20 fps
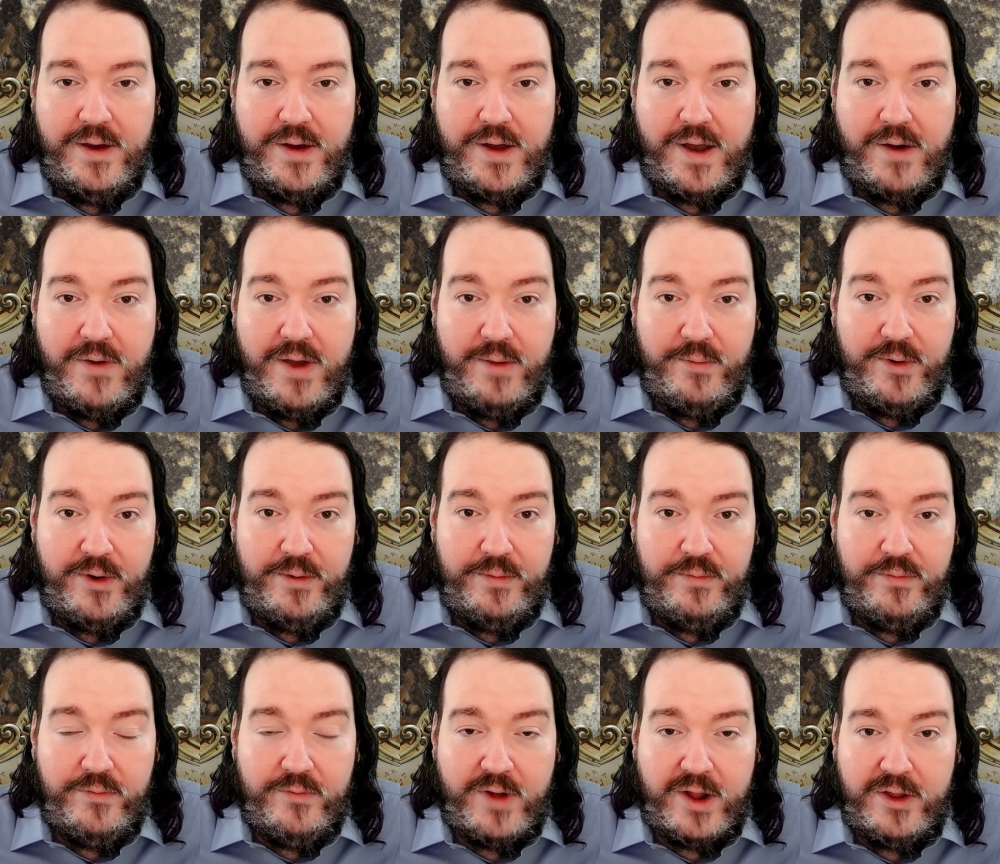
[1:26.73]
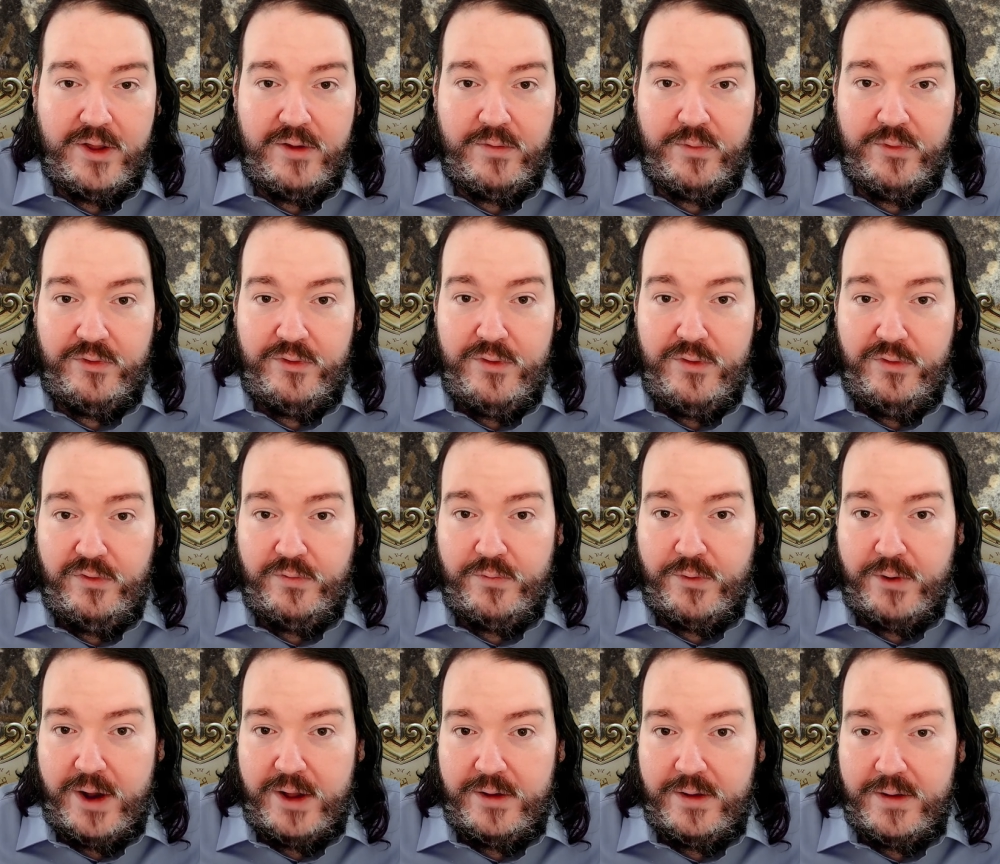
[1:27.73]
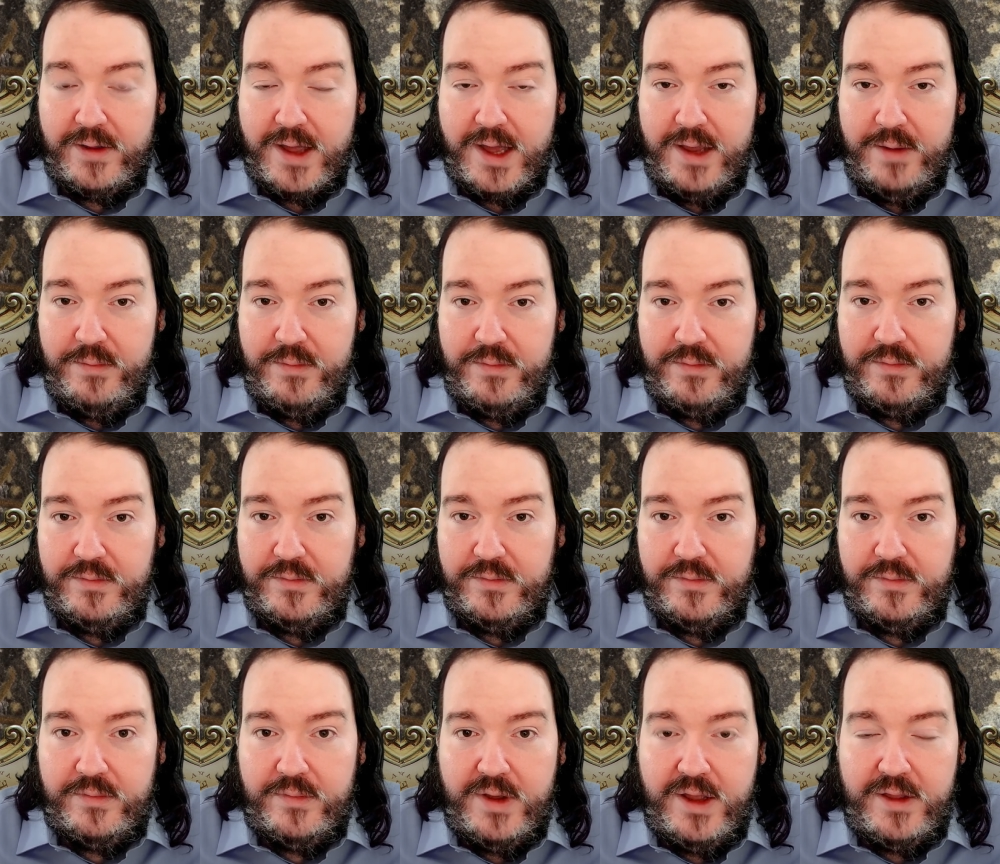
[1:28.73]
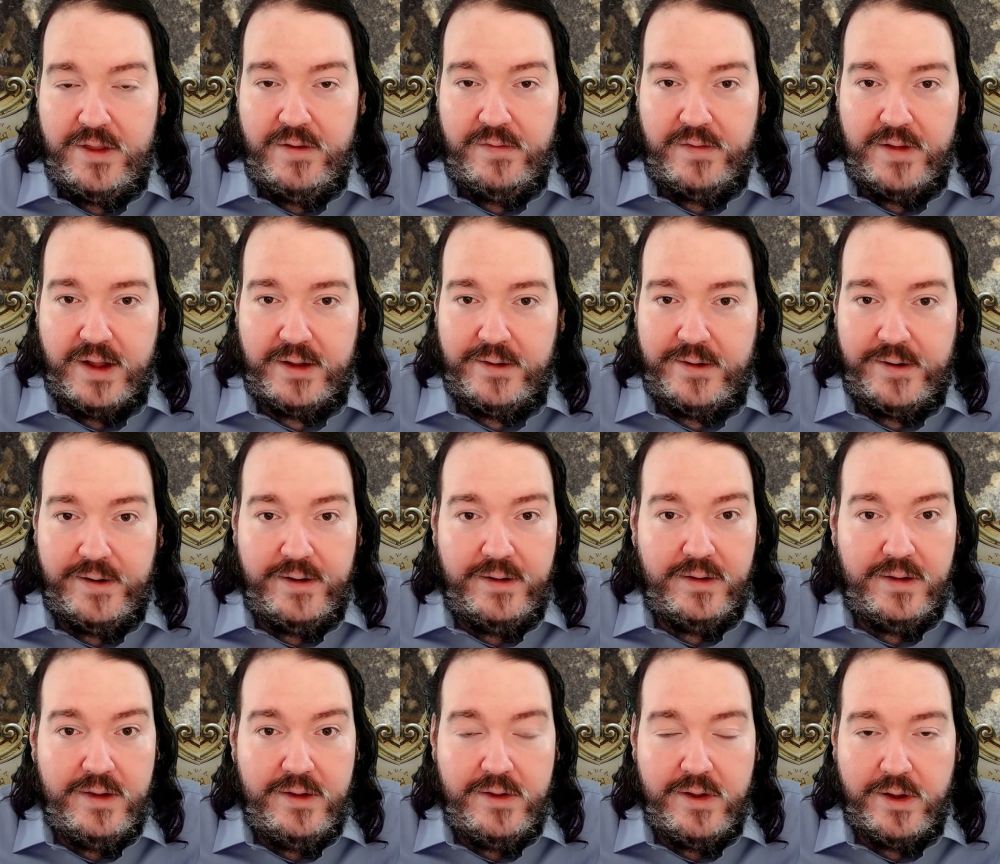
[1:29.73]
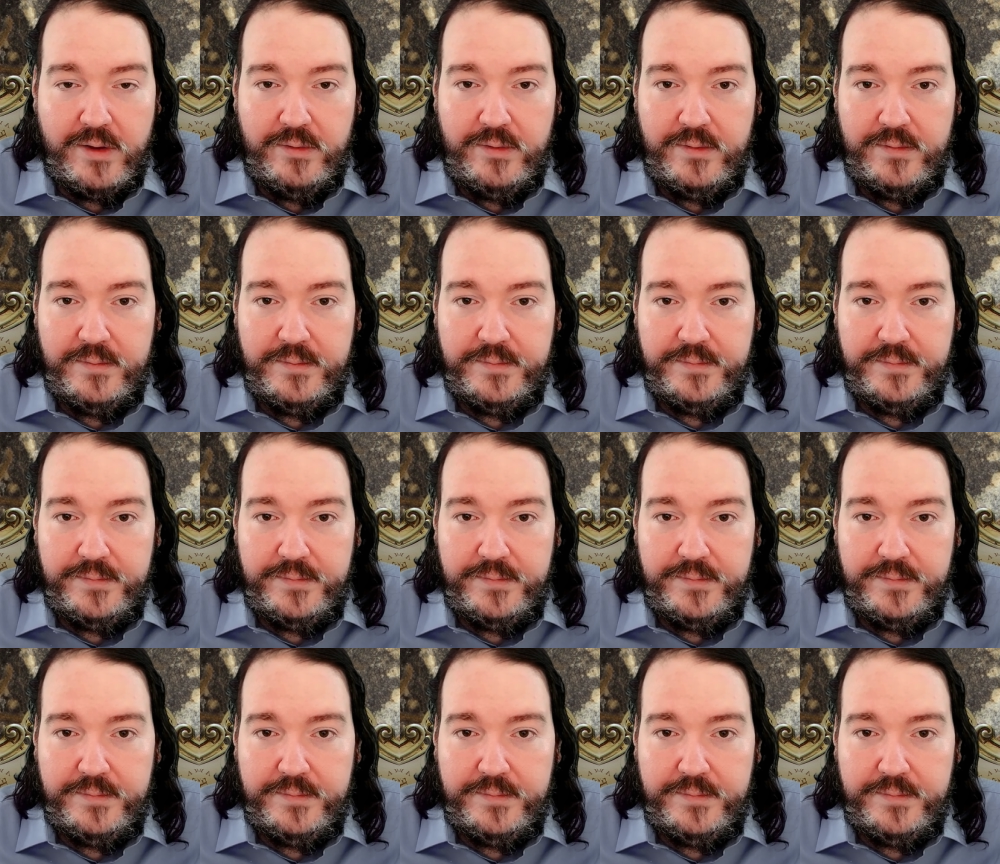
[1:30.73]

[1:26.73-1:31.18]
However, what it was used for at the time, it is not currently known.